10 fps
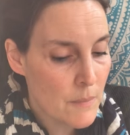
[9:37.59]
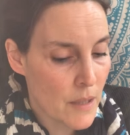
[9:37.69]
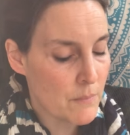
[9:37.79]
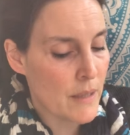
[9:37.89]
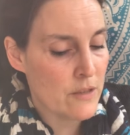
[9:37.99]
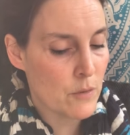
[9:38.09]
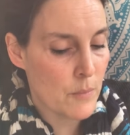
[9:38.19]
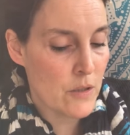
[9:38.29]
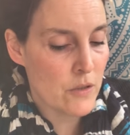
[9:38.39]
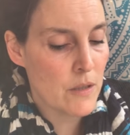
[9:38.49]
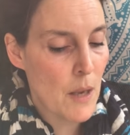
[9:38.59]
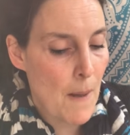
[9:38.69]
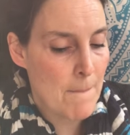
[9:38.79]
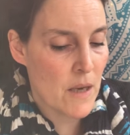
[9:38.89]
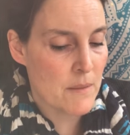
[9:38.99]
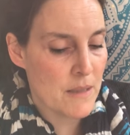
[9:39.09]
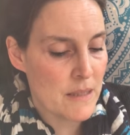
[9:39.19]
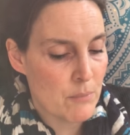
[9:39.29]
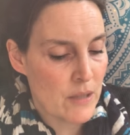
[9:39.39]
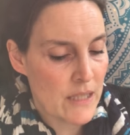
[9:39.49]
perpetual motion, purred Miss
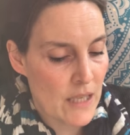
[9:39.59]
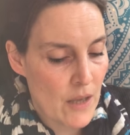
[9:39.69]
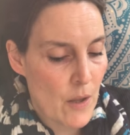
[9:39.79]
Prigg,